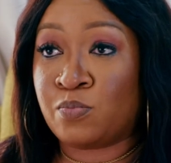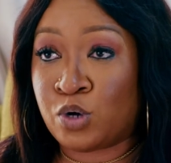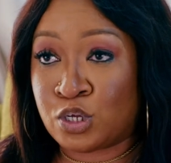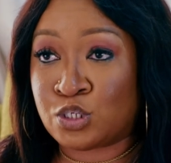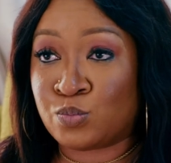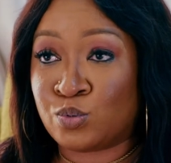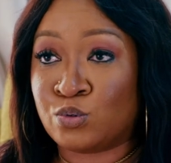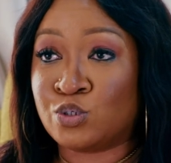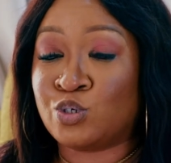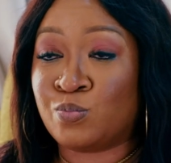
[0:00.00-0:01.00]

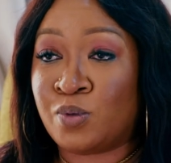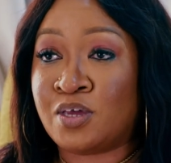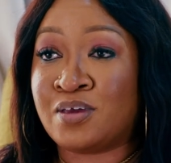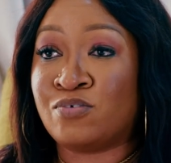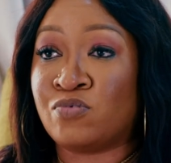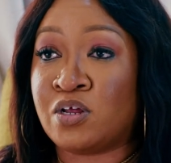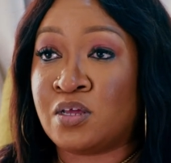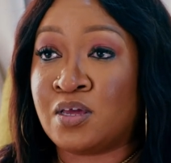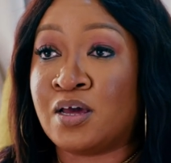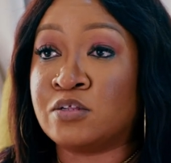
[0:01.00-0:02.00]
possible to make it
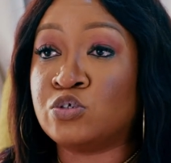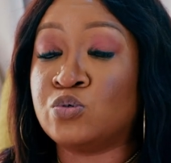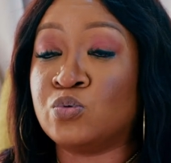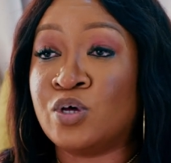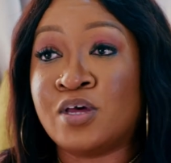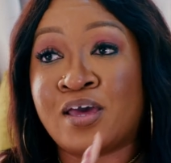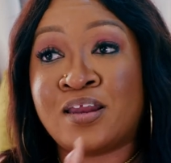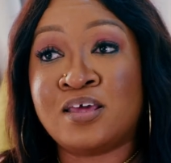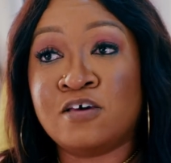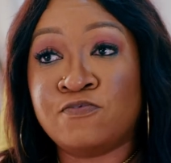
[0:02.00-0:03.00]
ready at 2.
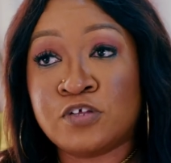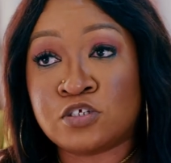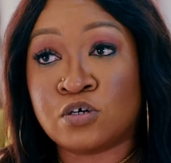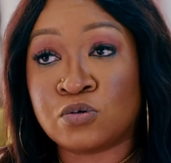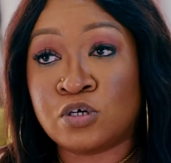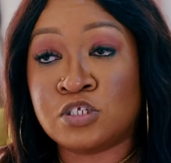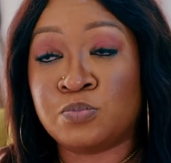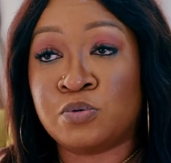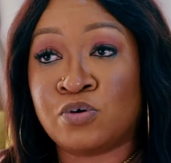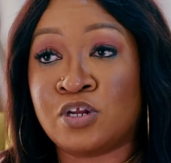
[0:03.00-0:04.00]
And if it's not going
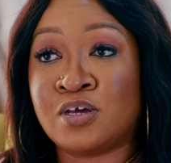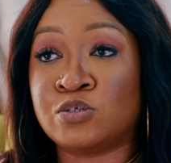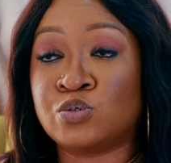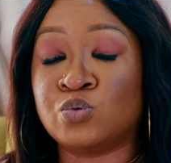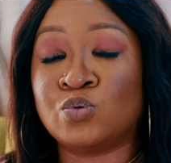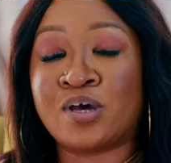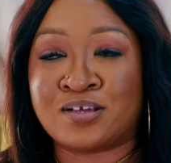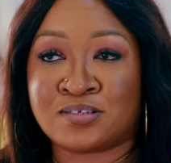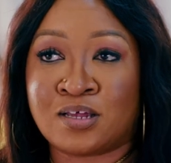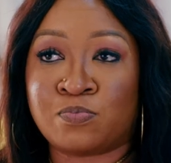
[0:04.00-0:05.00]
to be ready at 2,
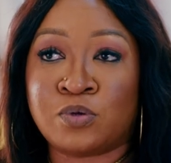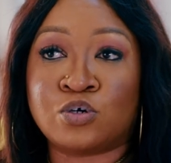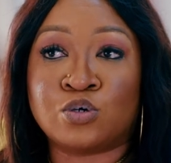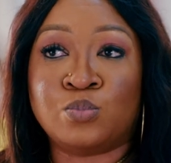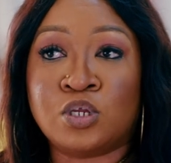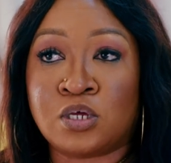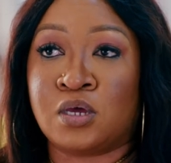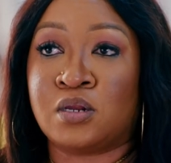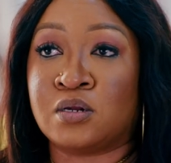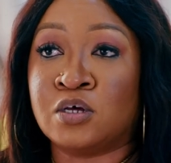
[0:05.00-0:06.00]
has that been
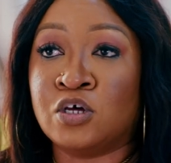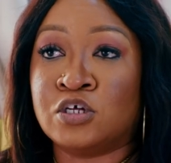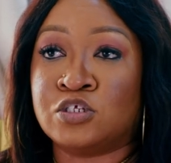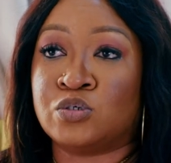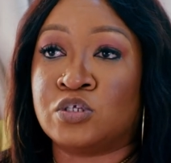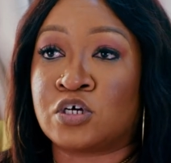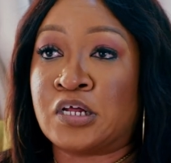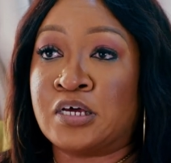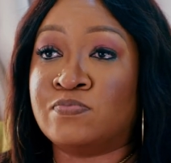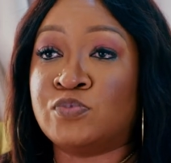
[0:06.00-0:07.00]
communicated to the
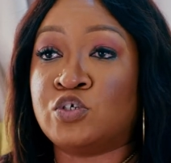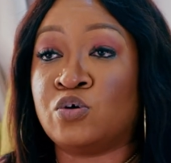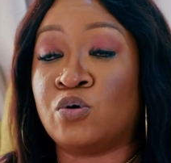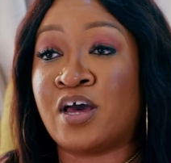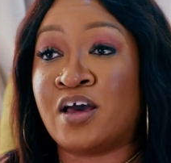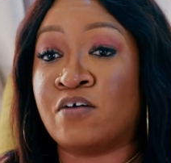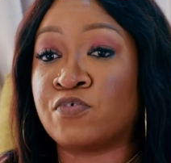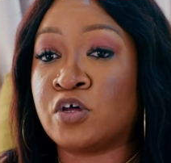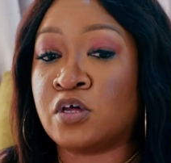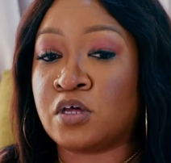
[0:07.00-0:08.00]
client? Do you
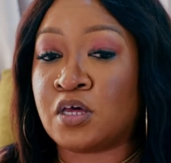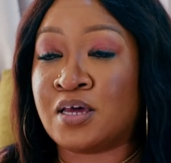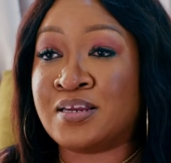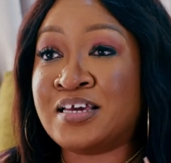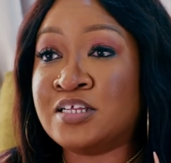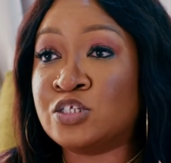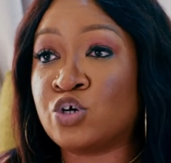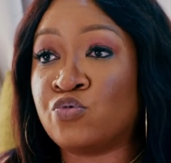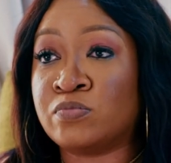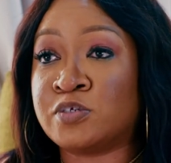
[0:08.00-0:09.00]
have an
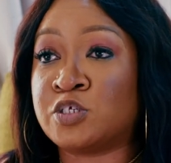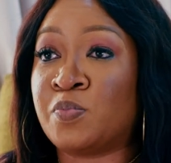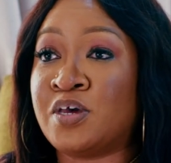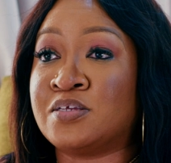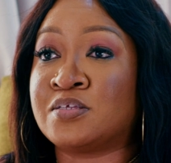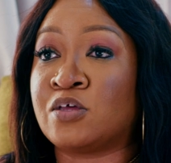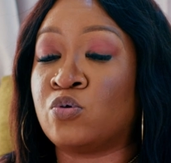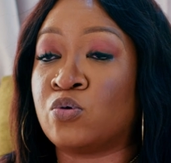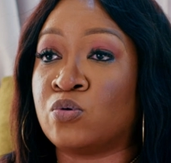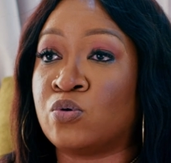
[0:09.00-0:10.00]
interim space that
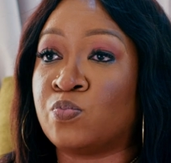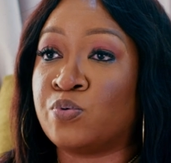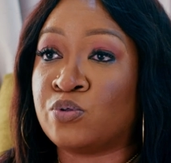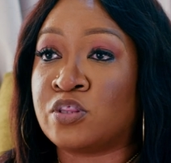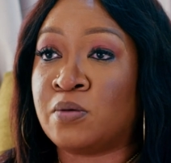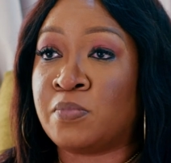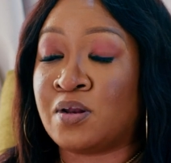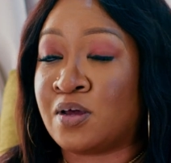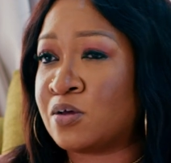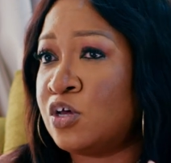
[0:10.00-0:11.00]
you could put them
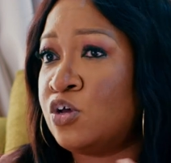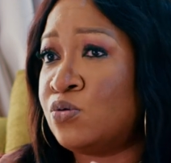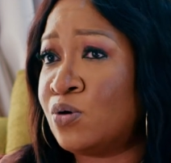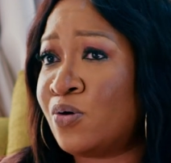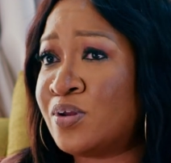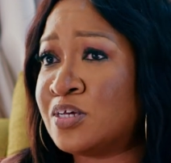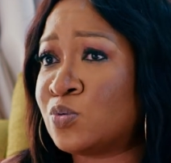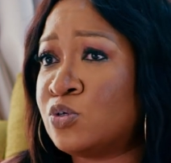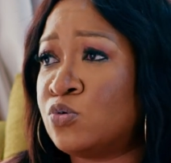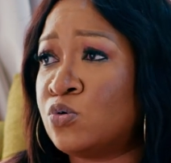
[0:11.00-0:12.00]
in? Like, how it is
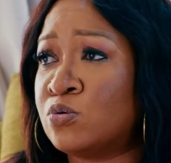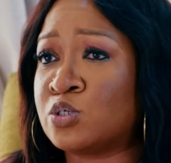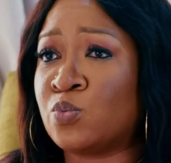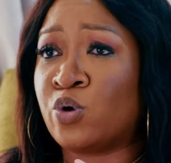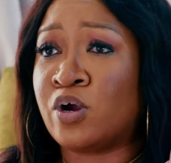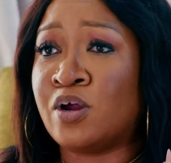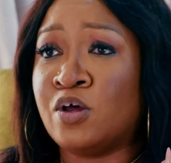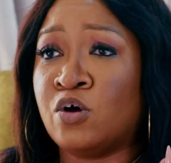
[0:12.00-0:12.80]
when you go somewhere,